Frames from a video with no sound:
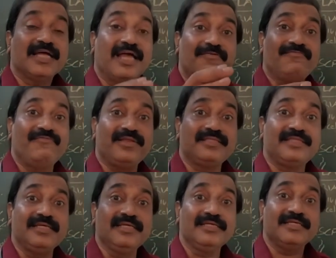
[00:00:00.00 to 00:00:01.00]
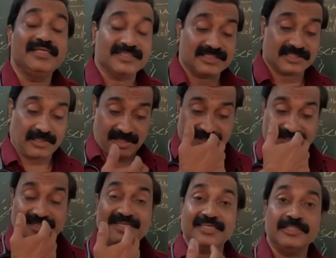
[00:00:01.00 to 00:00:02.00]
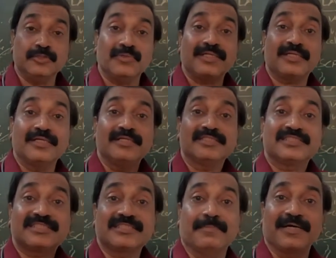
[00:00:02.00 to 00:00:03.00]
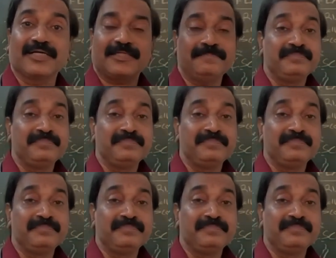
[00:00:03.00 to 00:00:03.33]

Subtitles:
everything is starting in your stomach.